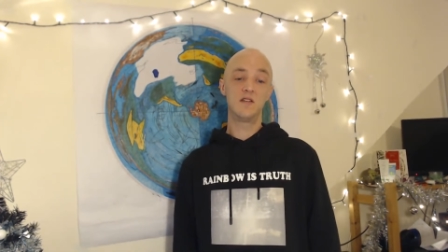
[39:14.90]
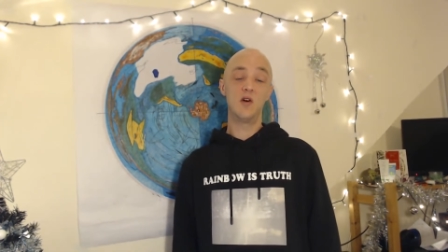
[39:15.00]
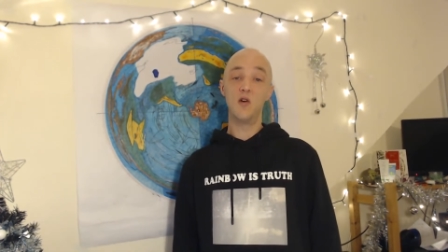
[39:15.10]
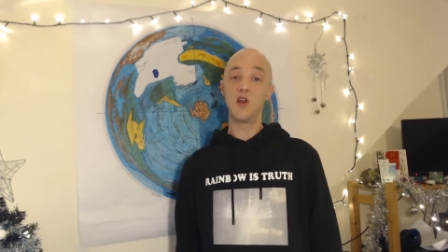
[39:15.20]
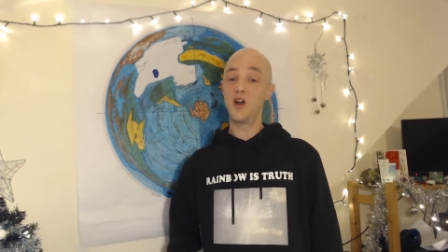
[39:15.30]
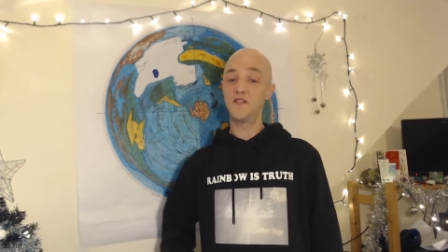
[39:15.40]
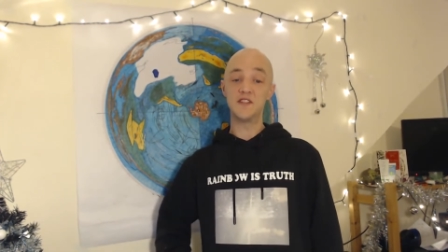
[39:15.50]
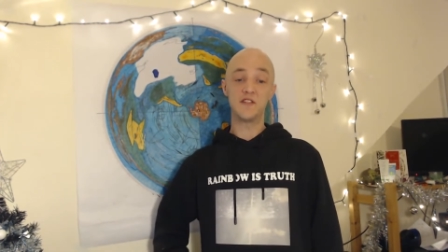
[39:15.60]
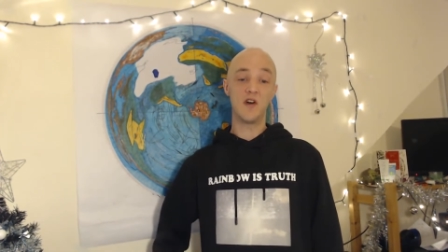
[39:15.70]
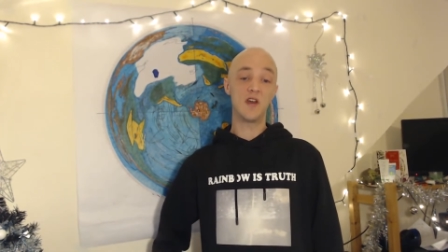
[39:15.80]
All life
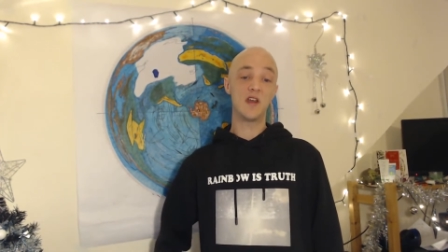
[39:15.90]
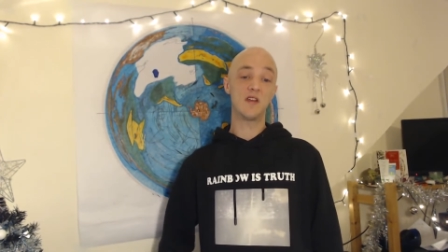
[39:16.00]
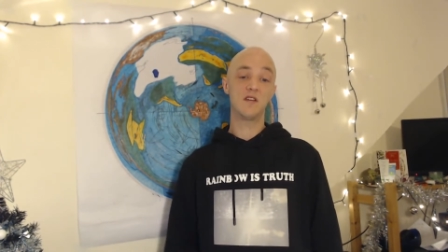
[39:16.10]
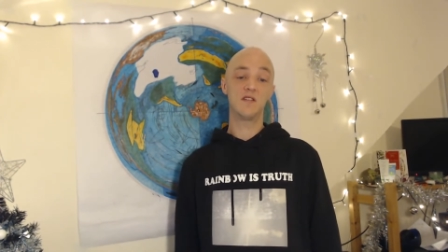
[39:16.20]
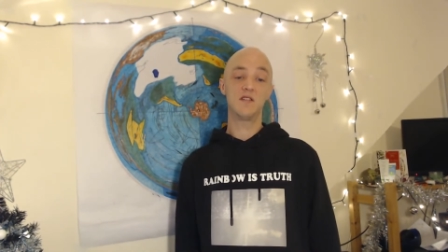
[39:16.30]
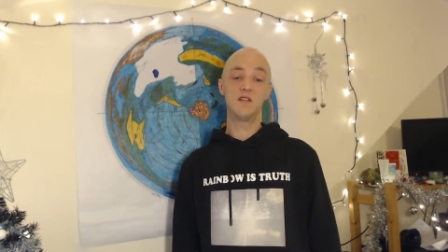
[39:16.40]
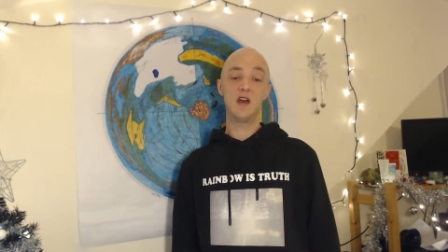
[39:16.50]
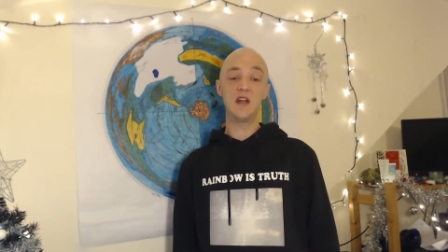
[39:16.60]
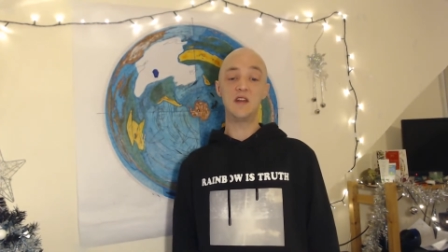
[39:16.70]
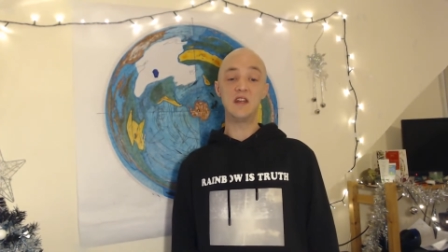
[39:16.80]
is dying,
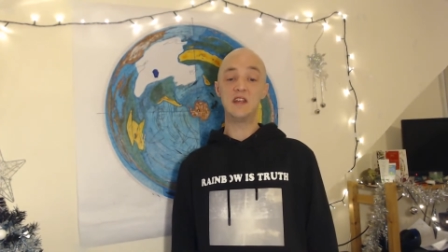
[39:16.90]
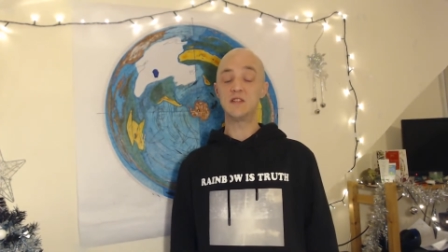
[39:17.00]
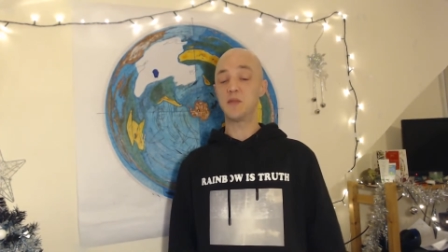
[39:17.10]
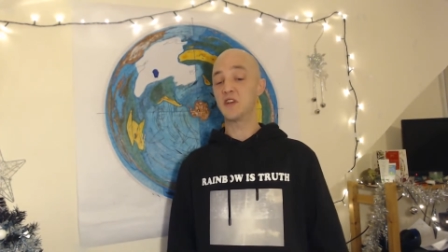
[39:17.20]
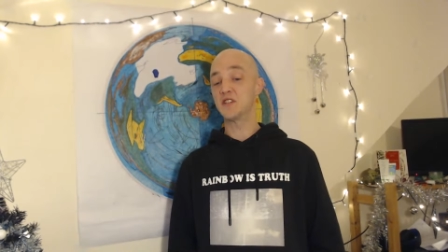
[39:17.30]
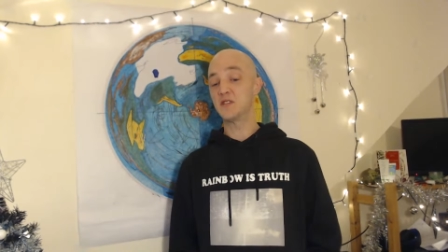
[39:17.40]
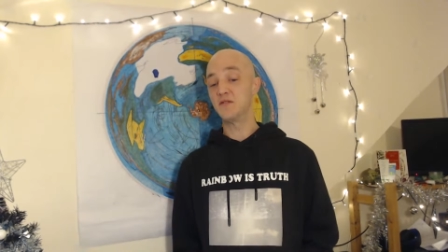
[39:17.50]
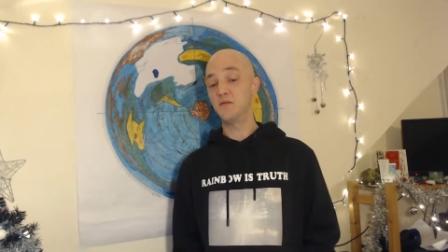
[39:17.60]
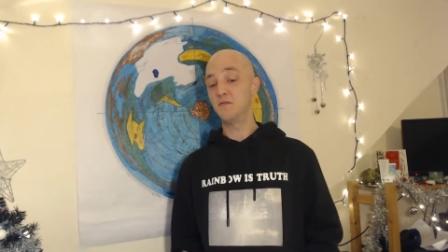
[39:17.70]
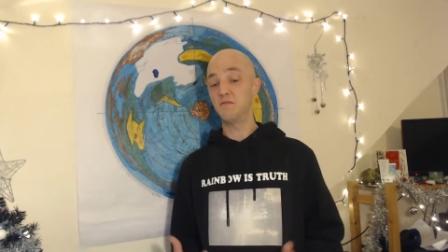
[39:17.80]
and it's because
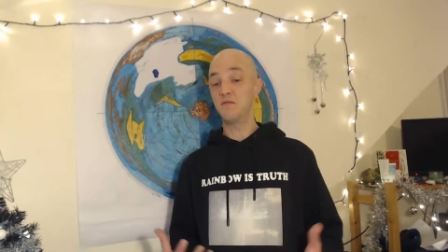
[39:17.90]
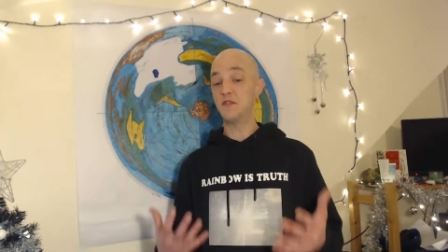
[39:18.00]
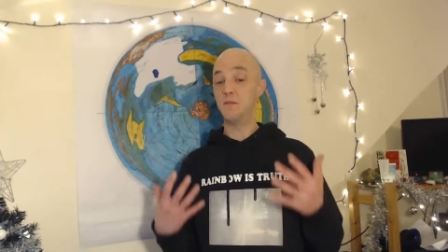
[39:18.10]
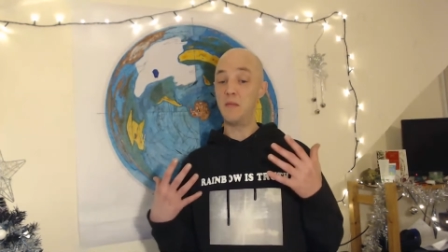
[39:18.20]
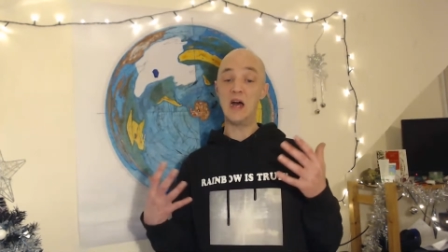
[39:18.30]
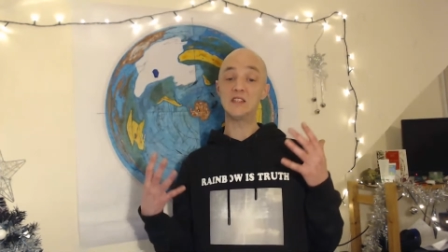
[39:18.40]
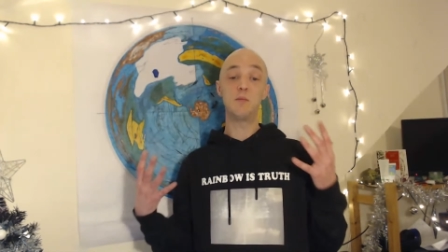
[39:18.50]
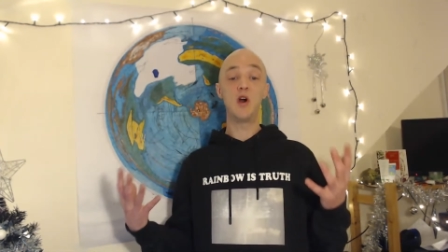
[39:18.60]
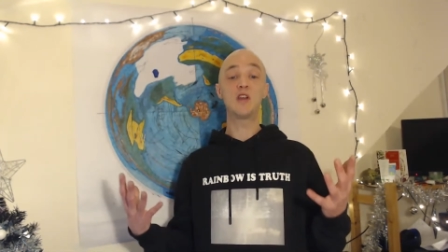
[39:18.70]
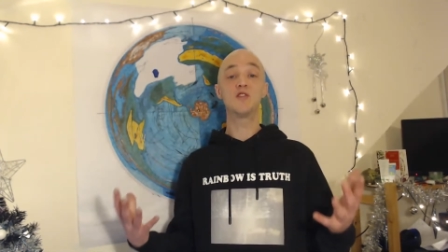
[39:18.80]
of the mass
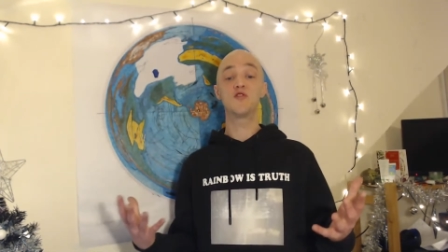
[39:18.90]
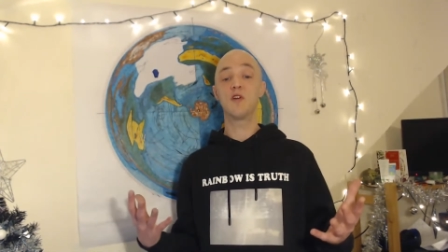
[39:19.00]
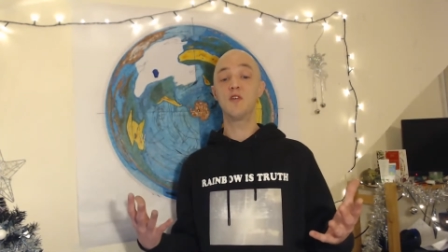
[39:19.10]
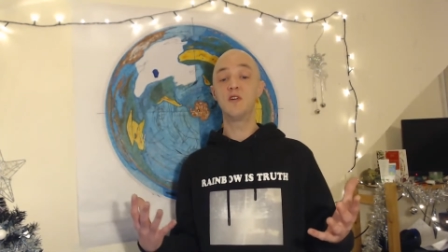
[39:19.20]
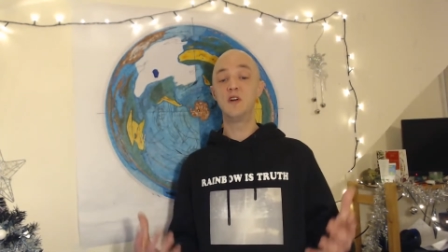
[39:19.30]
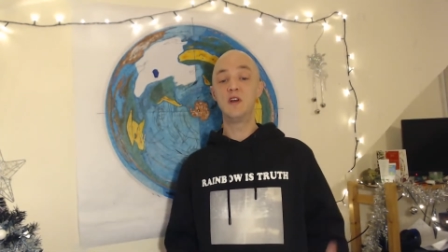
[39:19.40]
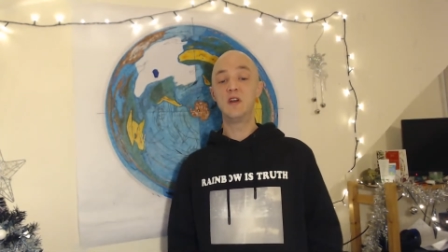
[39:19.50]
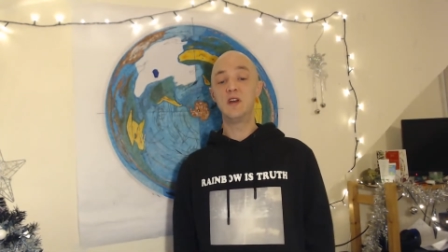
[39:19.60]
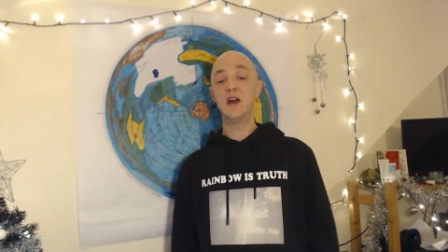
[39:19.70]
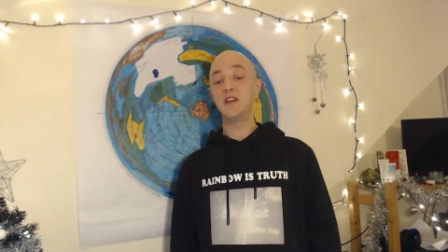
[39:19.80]
mind control.
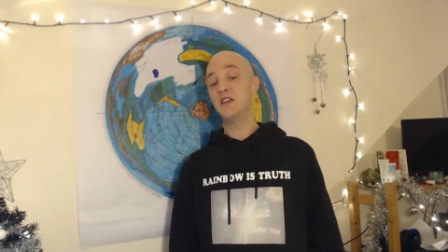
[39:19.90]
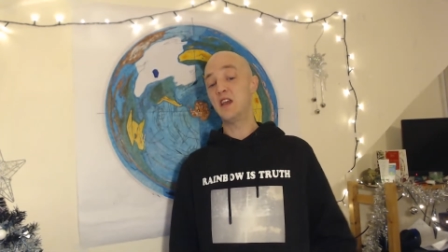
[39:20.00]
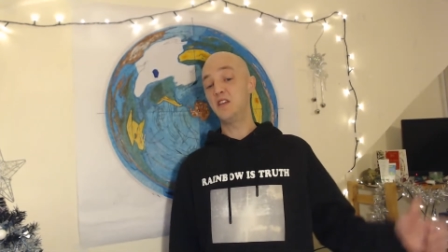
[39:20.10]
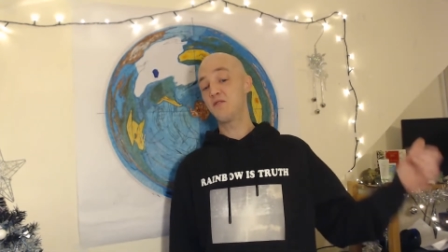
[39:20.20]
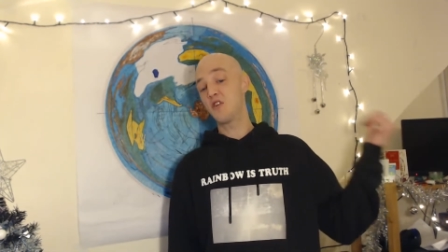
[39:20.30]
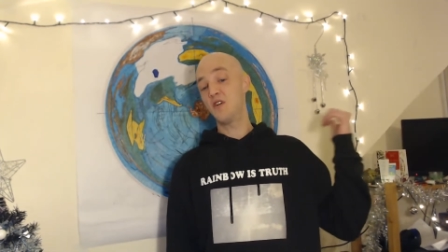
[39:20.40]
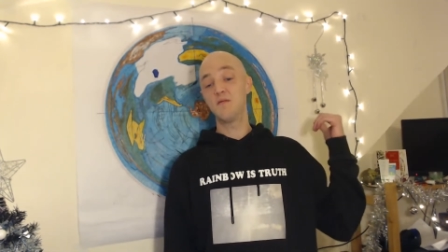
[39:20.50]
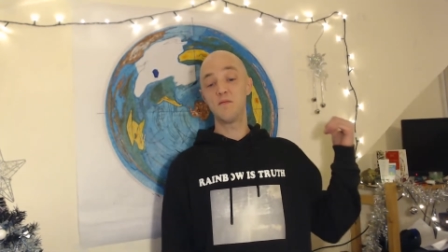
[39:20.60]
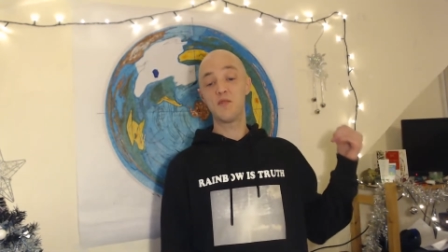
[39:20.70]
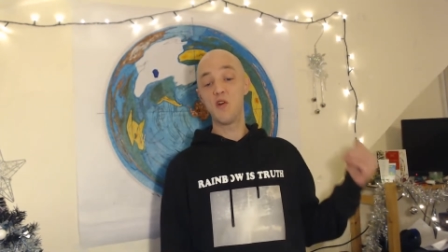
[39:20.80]
And yet you've
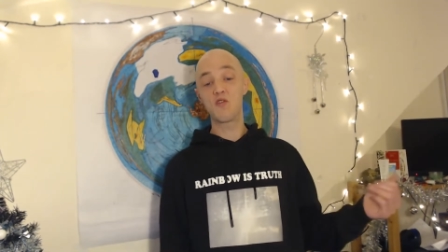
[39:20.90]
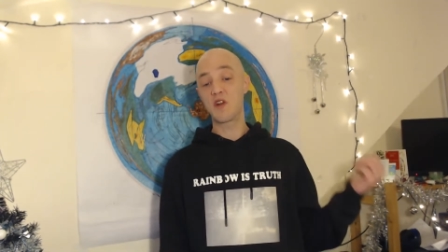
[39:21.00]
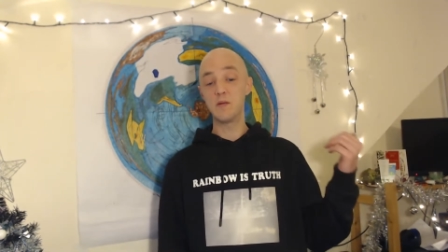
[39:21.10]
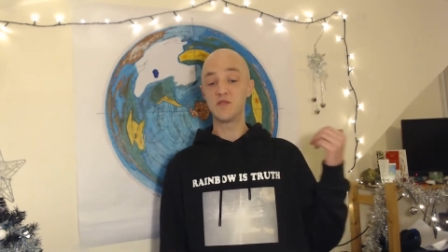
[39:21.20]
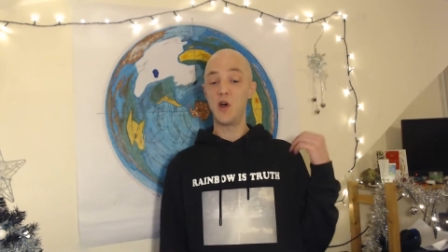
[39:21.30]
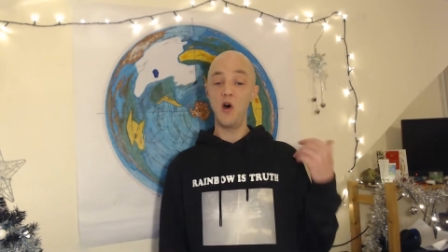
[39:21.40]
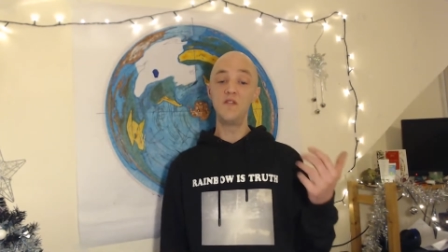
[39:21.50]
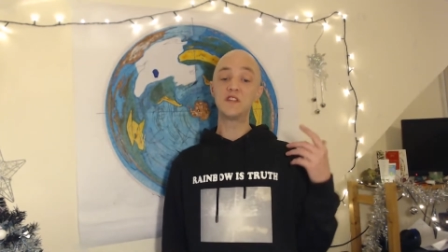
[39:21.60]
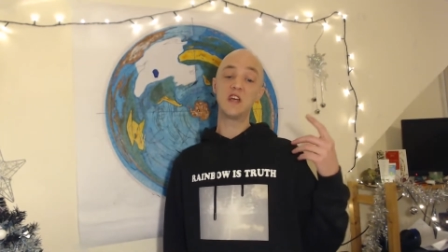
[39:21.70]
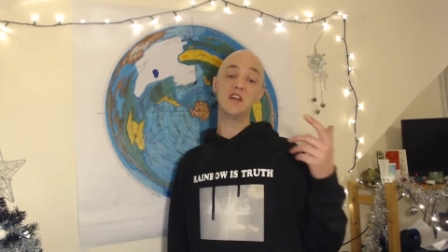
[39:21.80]
got programs
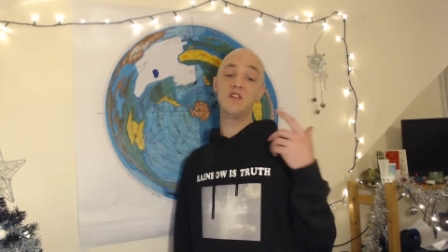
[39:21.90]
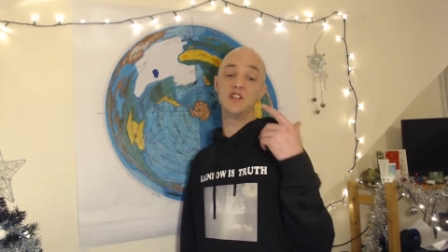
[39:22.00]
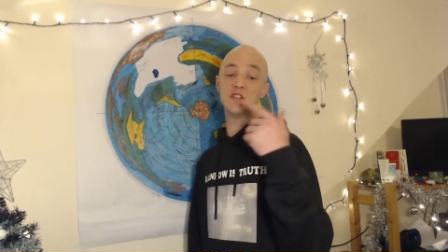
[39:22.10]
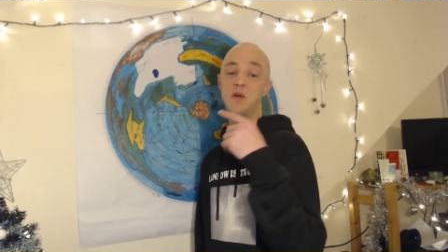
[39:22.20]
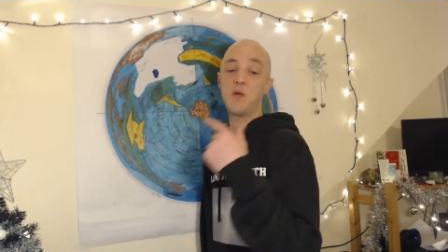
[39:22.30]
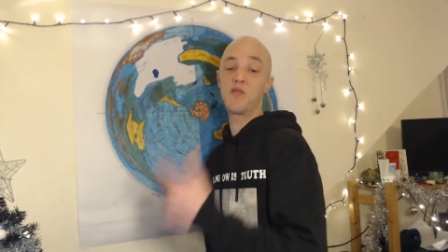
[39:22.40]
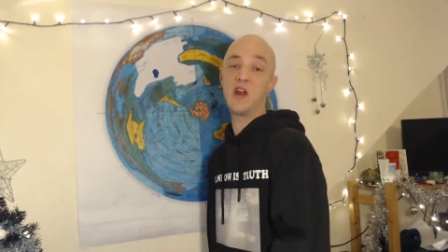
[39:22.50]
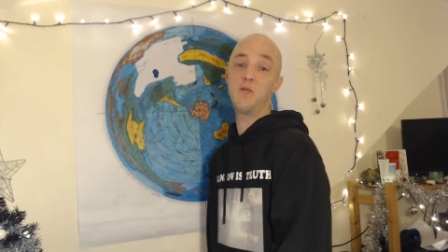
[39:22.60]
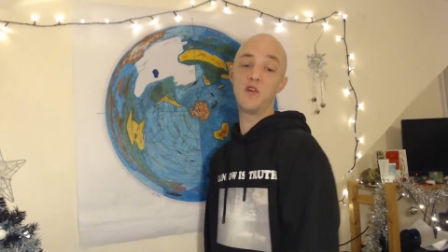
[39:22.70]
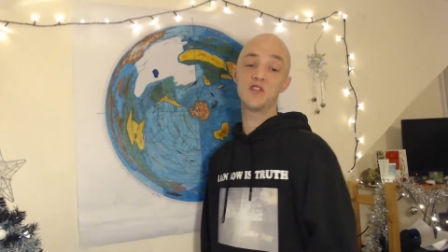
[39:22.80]
on the television about
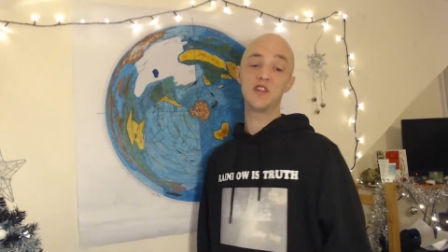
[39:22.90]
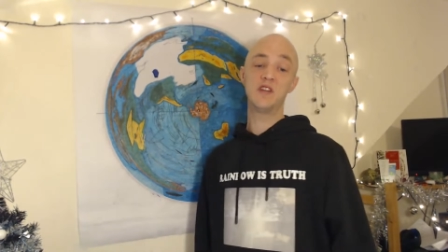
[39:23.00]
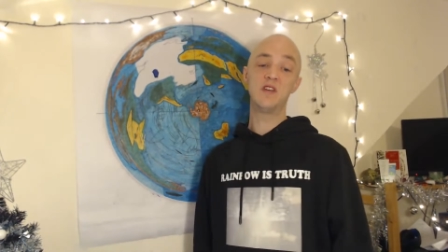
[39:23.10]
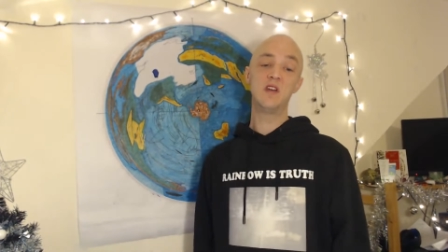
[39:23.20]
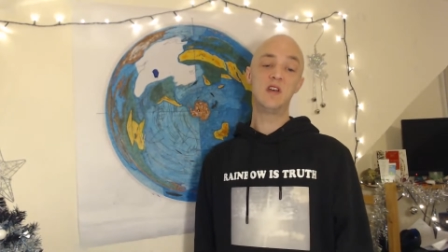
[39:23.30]
brainwashing,